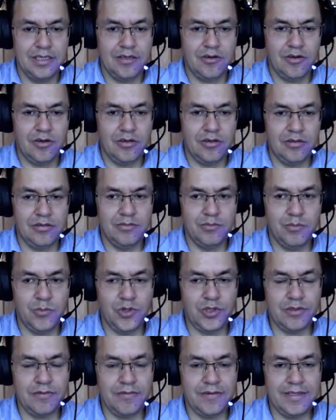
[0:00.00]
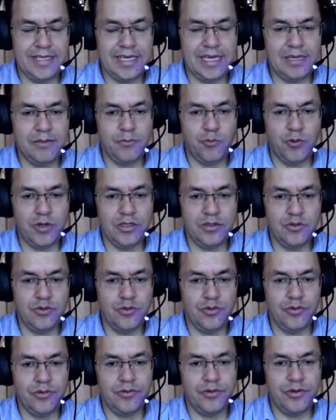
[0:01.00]
Or most of the time 1,
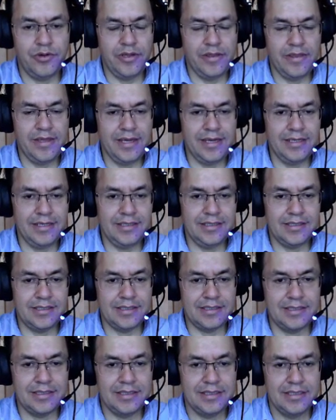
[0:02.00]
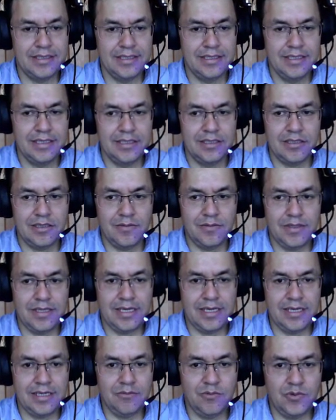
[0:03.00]
2, 3 days.
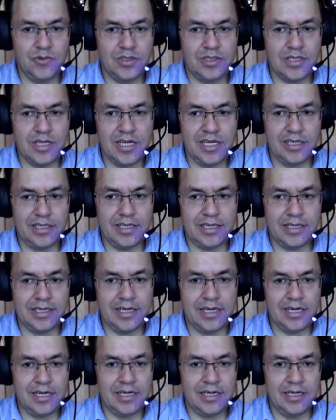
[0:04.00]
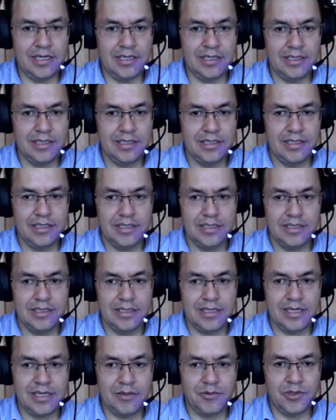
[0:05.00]
Sometimes like a car
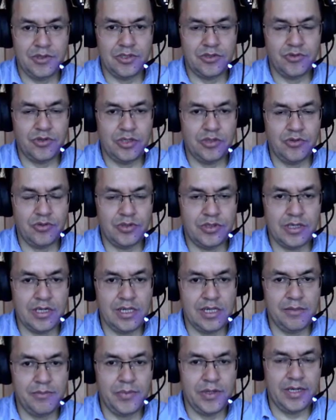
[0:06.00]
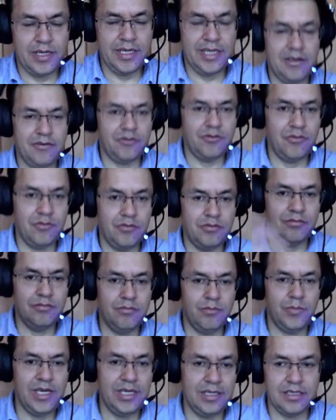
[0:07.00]
that I was trying to sell, but I have to
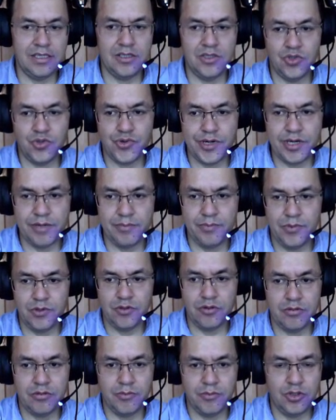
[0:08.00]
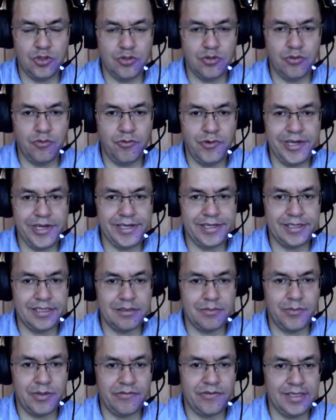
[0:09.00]
make this trip. Took me 2 weeks,
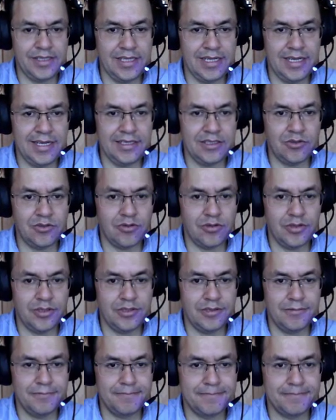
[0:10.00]
but finally I sold it.